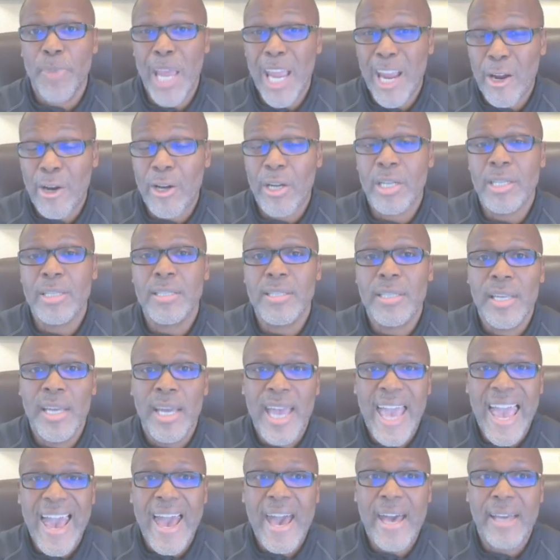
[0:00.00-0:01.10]
parents
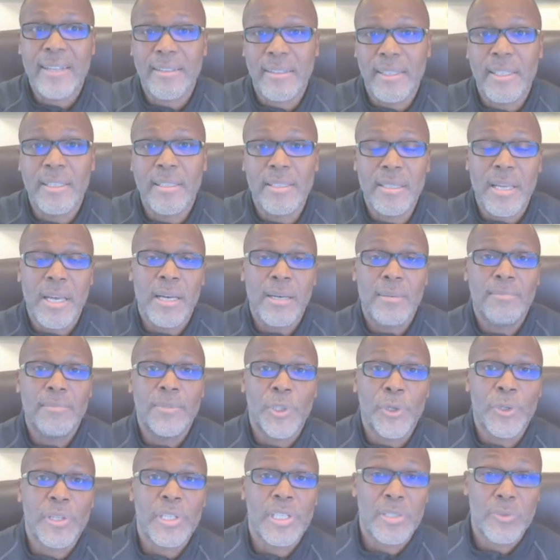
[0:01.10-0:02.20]
at these
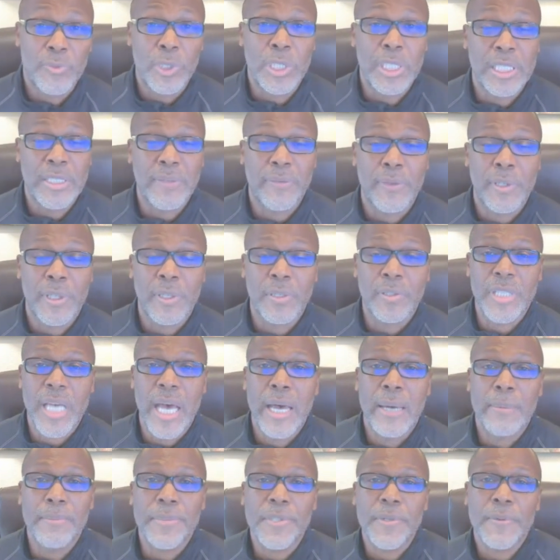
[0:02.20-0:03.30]
during these really difficult
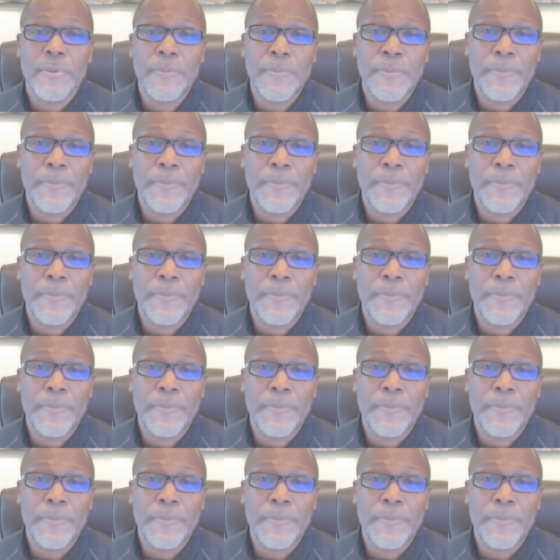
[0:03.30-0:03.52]
times.